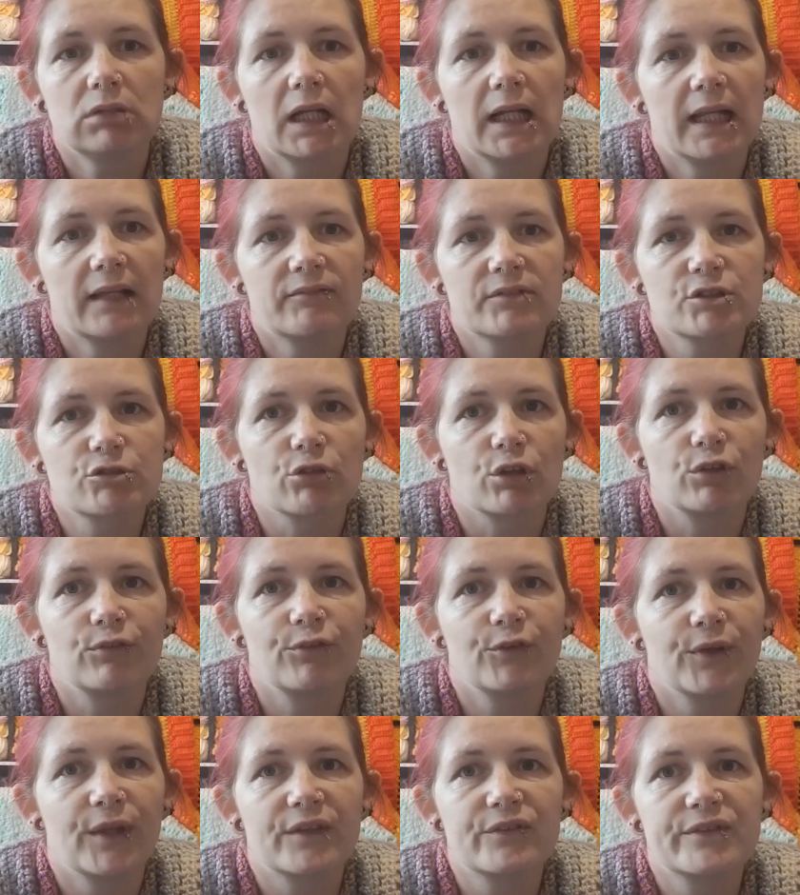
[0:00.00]
I'll have a scroll
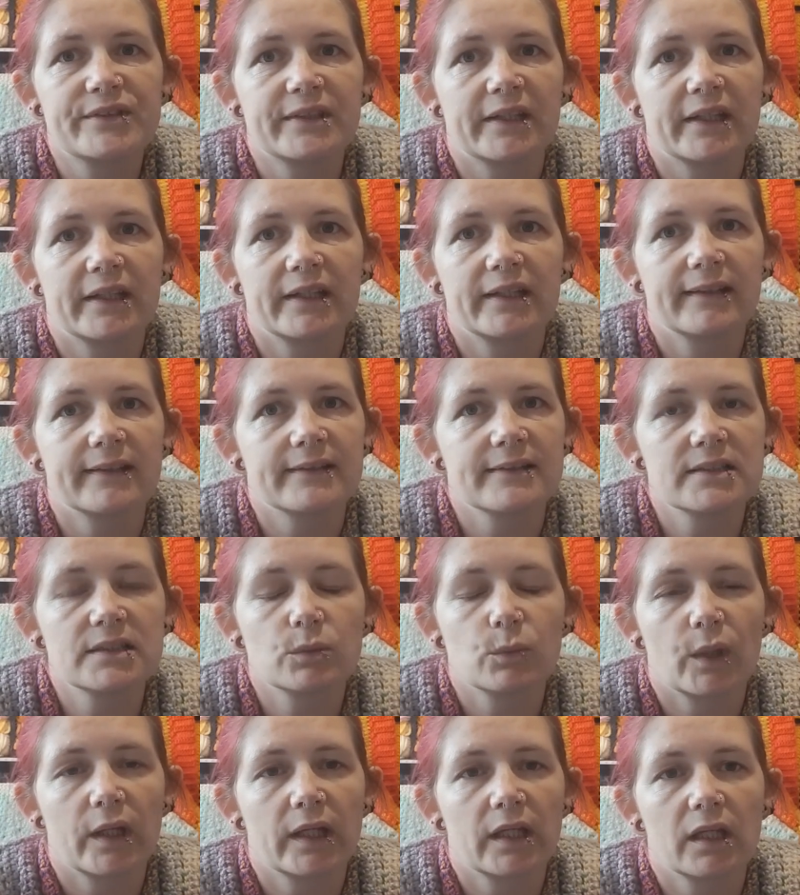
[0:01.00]
through that tonight and then
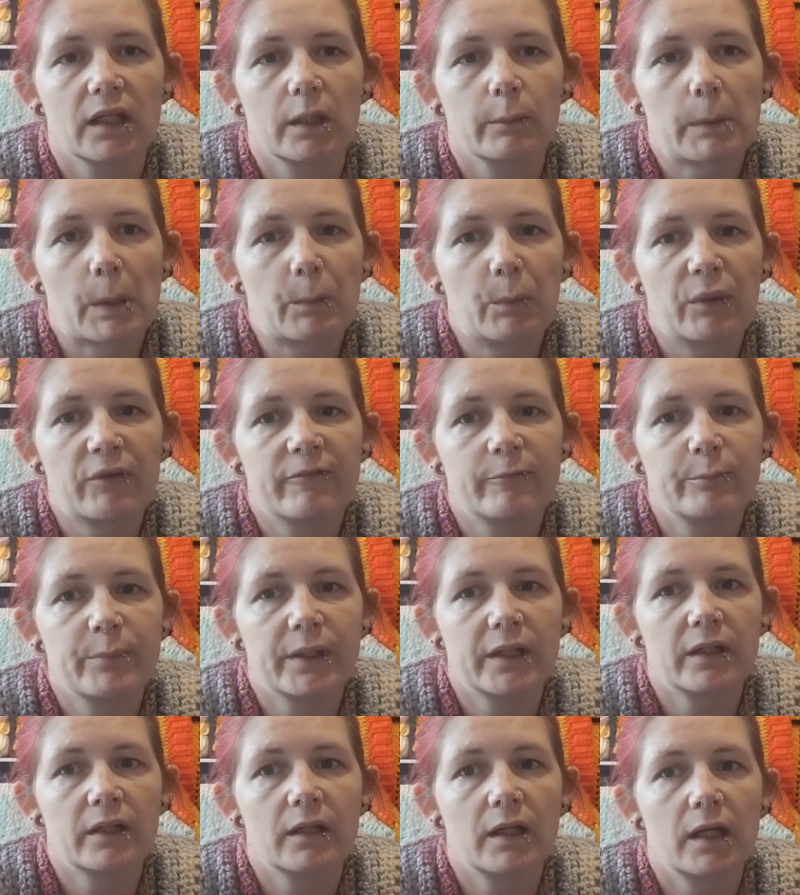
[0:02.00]
see what I can come up with.
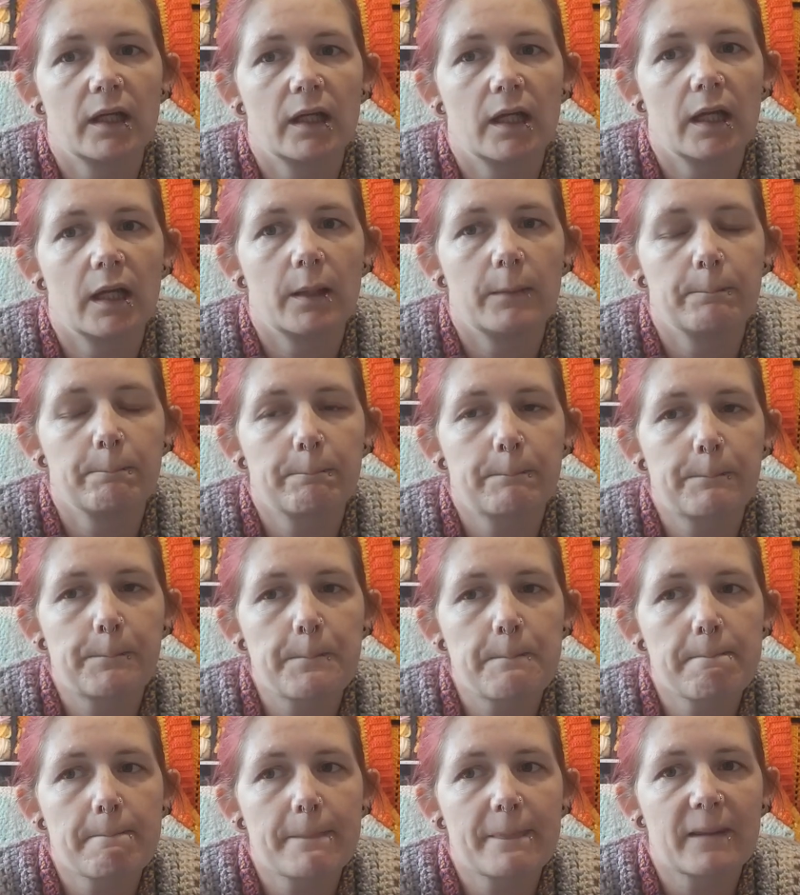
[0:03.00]
But
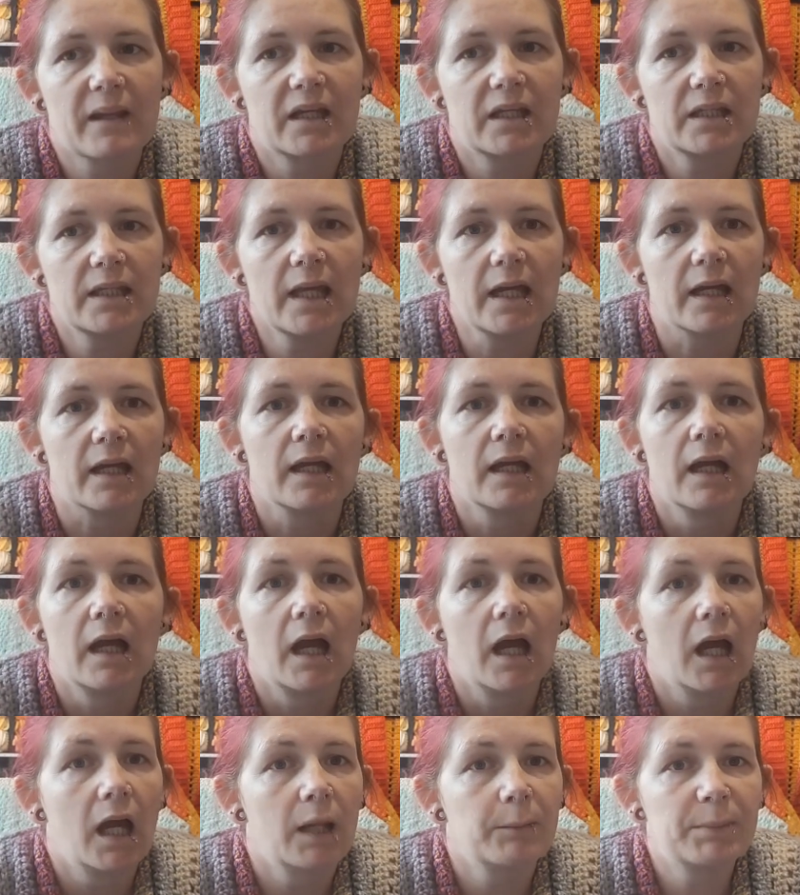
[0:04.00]
yeah,
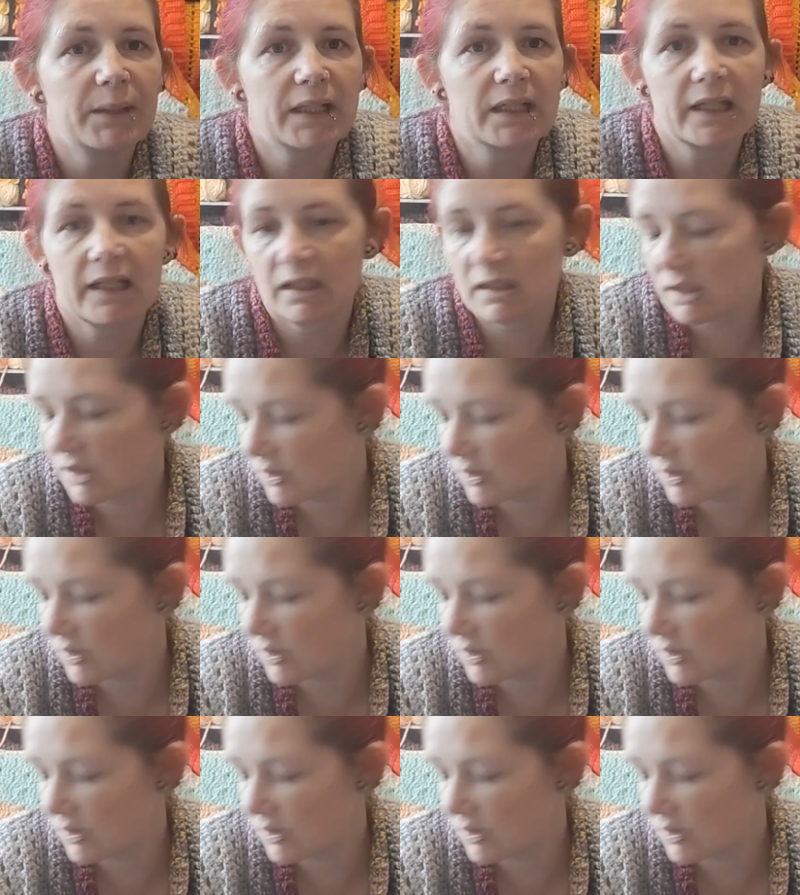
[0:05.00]
I better get